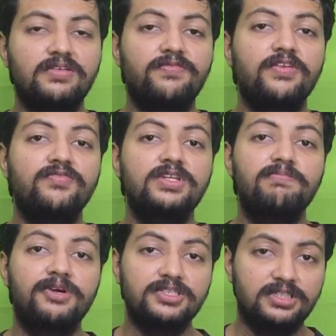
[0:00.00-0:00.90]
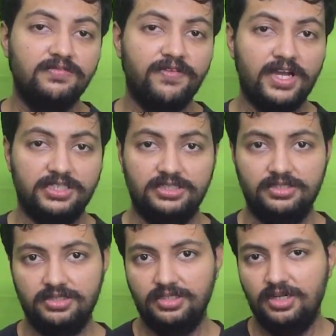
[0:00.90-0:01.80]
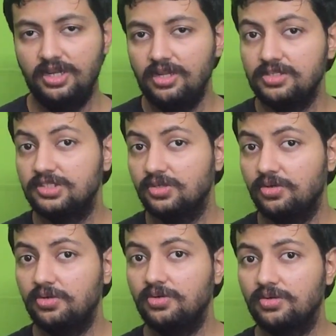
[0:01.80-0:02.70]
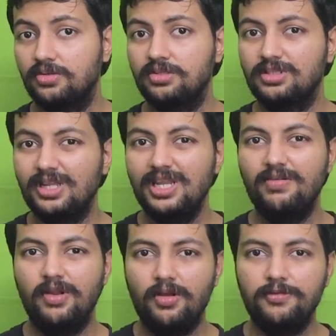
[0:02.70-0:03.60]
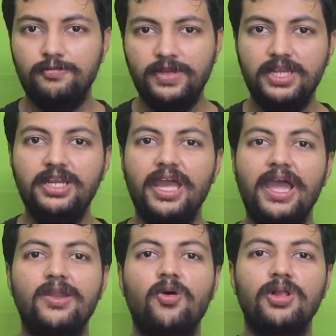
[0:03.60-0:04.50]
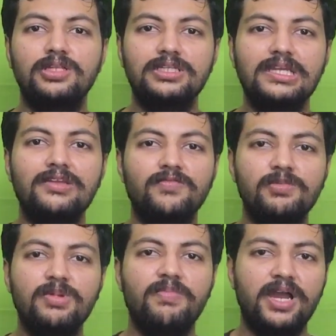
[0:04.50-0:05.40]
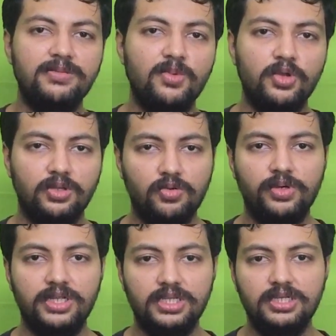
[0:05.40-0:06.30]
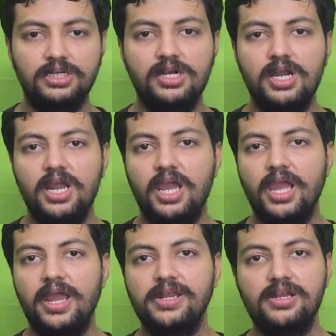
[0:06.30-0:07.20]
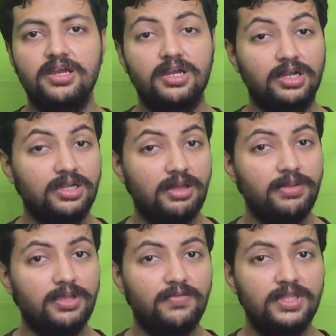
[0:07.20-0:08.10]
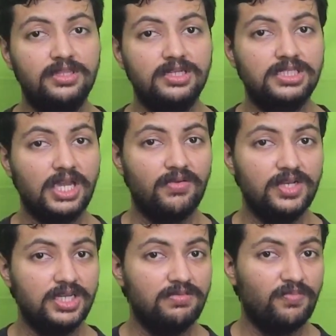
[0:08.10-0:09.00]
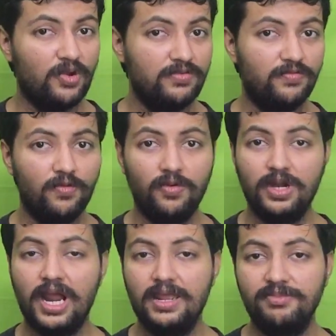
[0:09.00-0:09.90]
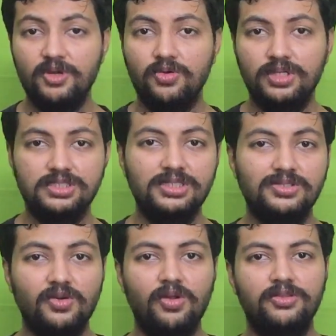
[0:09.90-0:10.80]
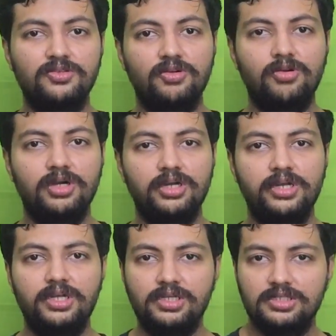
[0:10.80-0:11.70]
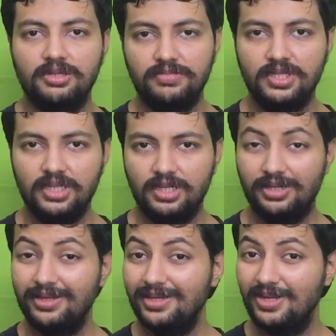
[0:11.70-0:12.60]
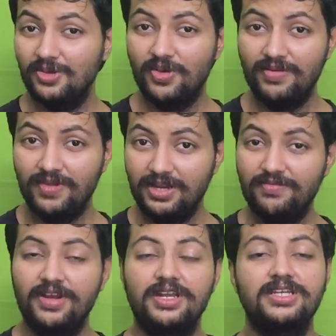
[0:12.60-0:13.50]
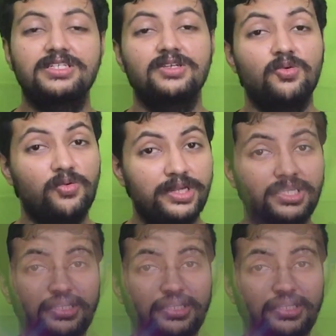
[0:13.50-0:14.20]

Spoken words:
the 50% faster. So the level of speed and all the things will be mind blowing over here. And coming with the 17.4 iPad OS is also something new and very fantastic over here.